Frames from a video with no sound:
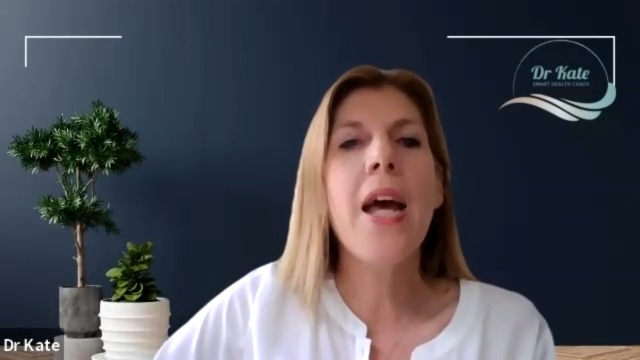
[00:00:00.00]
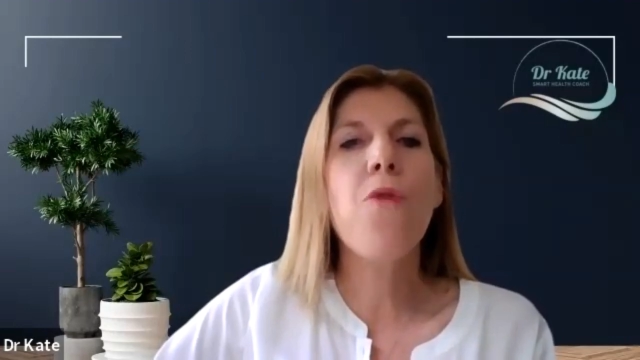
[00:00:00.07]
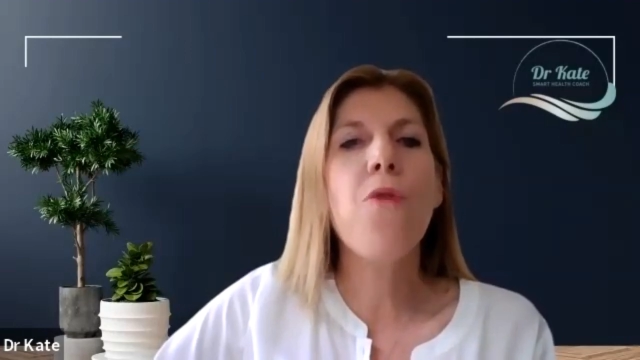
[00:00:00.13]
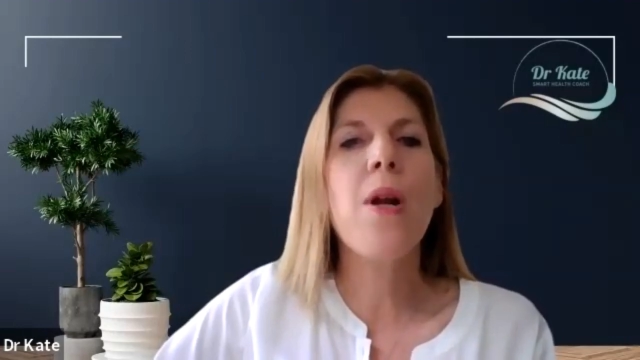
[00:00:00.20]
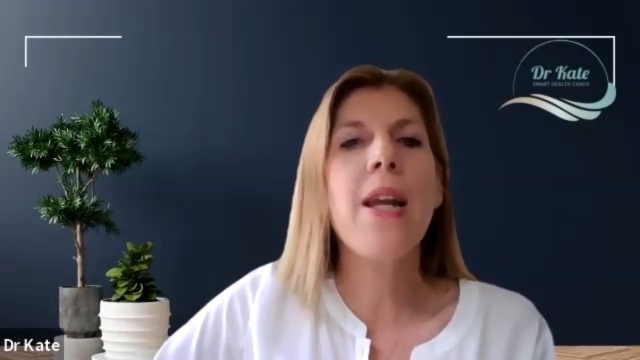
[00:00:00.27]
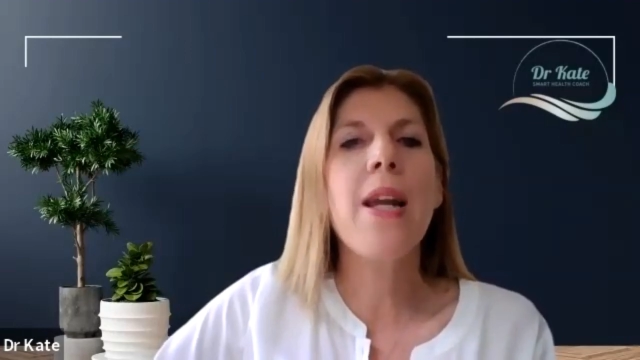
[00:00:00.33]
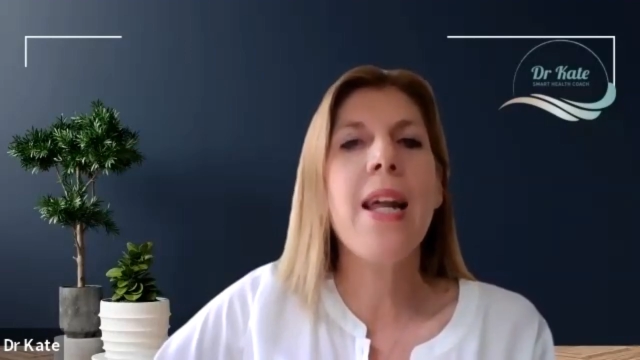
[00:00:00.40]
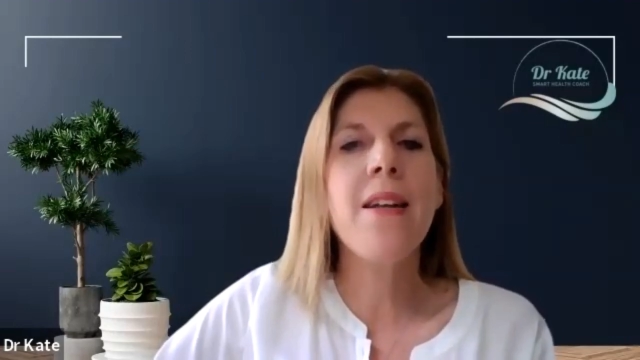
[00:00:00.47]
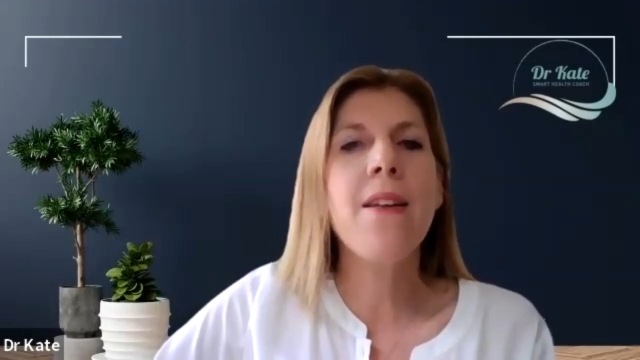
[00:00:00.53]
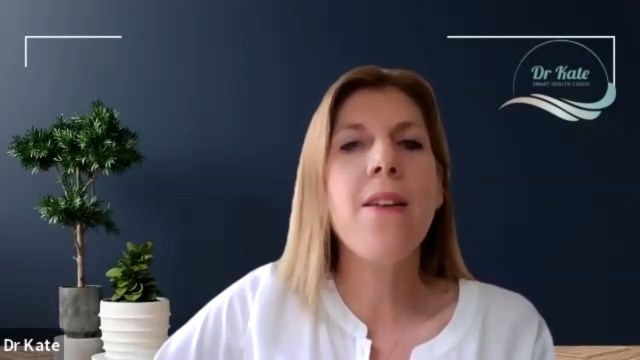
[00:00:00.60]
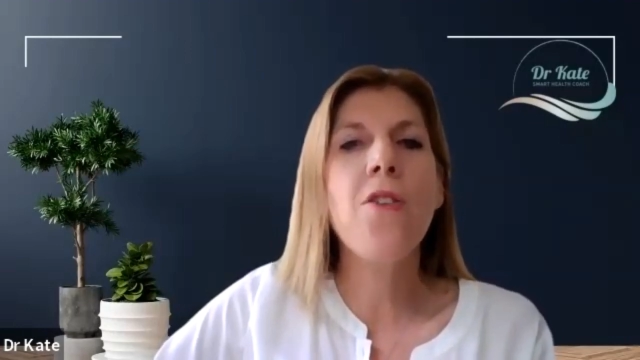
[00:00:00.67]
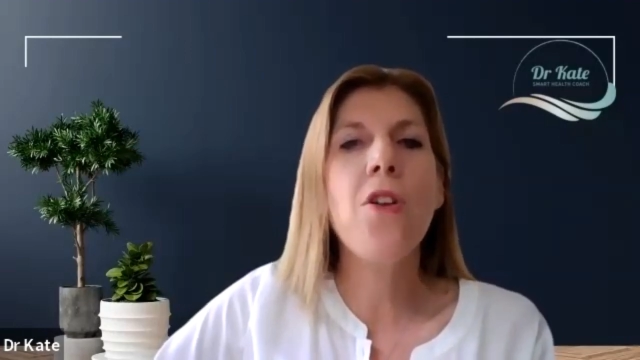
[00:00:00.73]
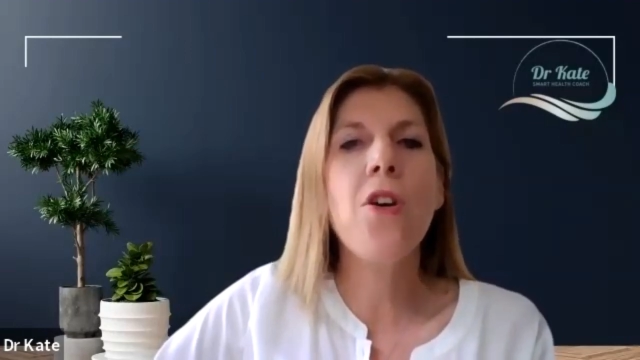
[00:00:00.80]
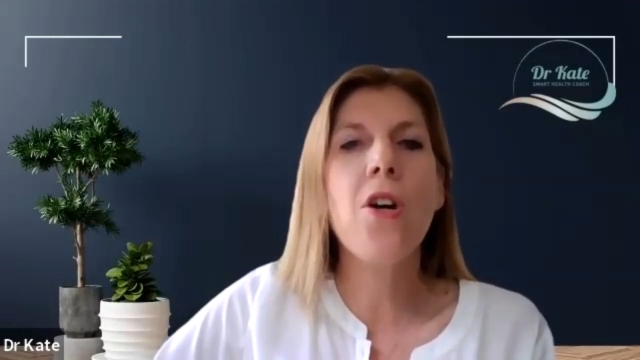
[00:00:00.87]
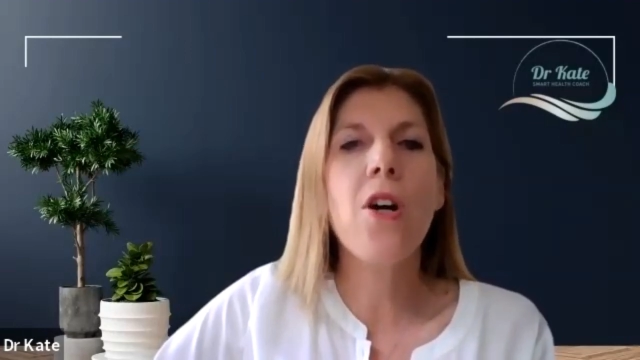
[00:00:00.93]
and
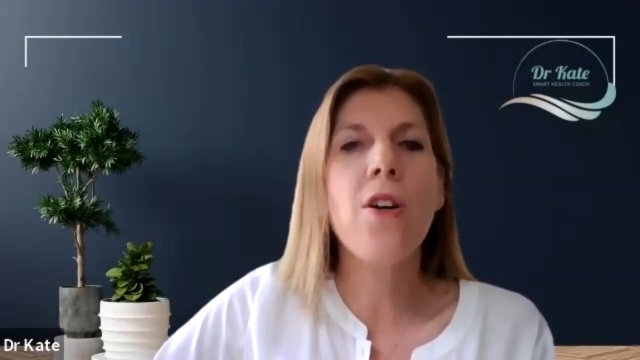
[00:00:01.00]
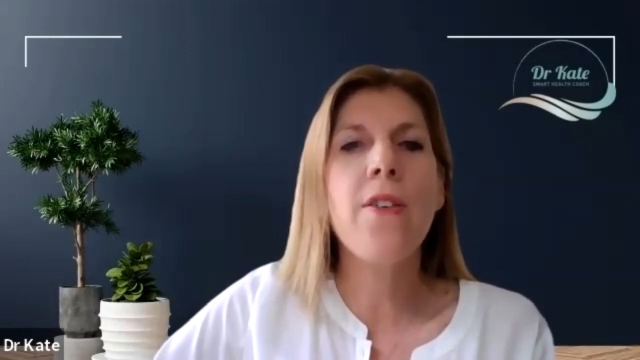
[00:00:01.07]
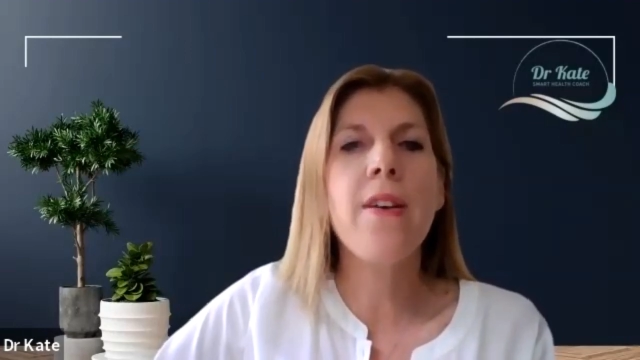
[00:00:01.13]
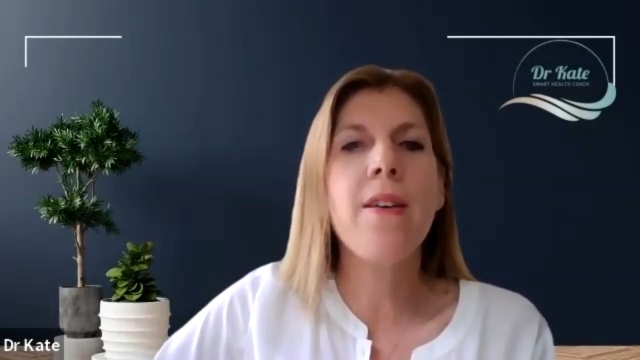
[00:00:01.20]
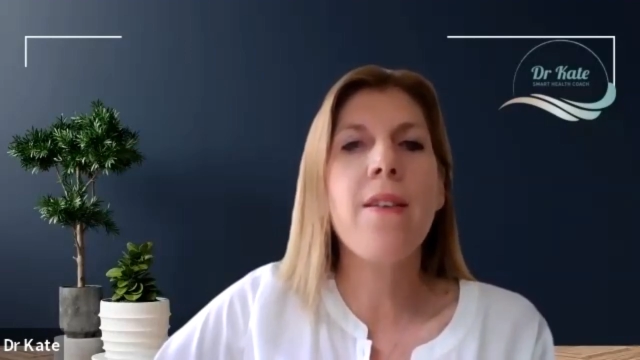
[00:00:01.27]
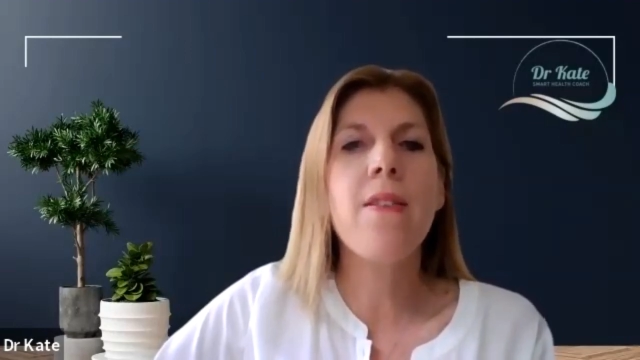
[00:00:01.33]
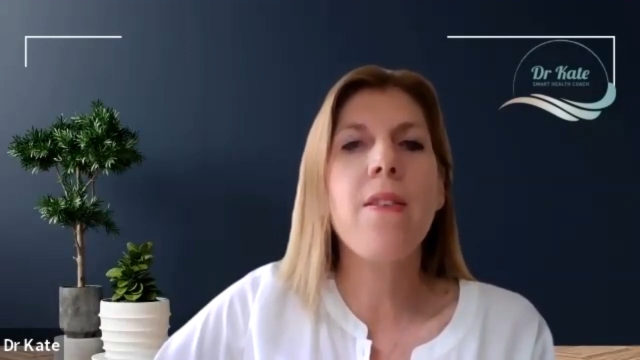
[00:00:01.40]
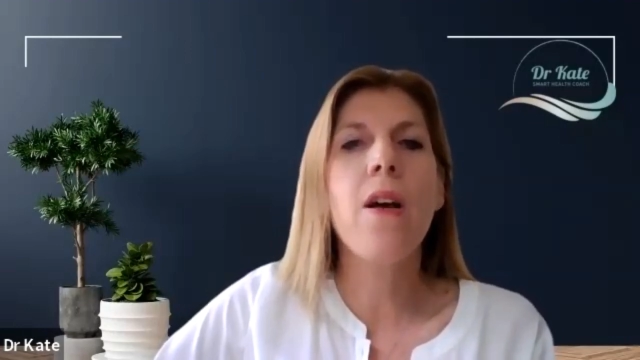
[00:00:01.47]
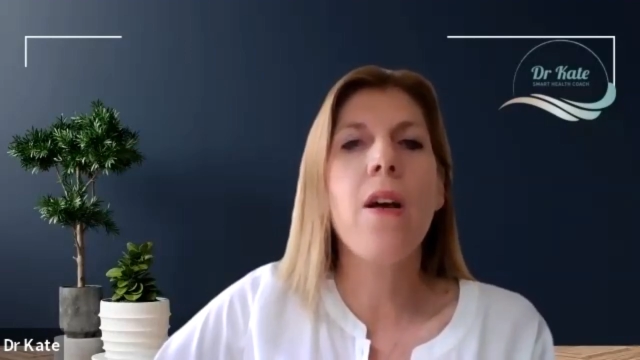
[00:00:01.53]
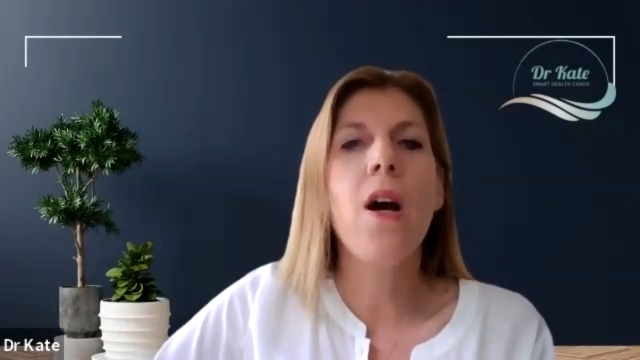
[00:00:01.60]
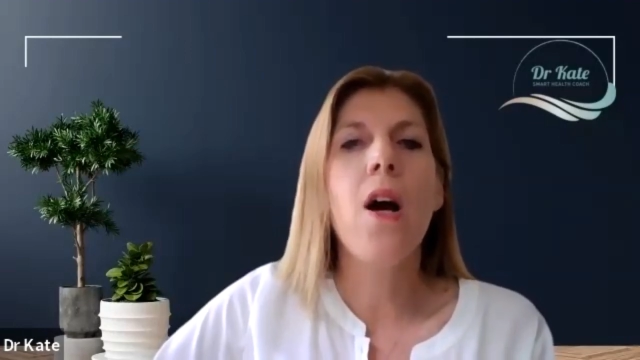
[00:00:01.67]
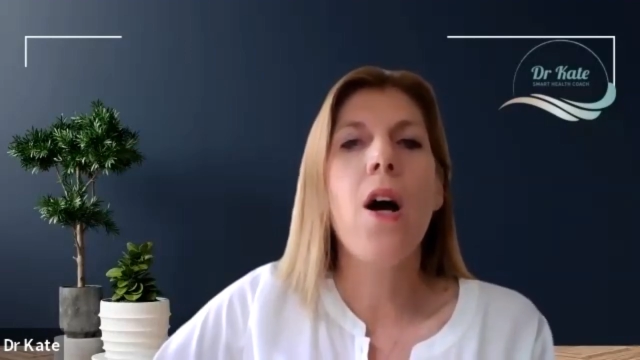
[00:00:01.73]
related narcotics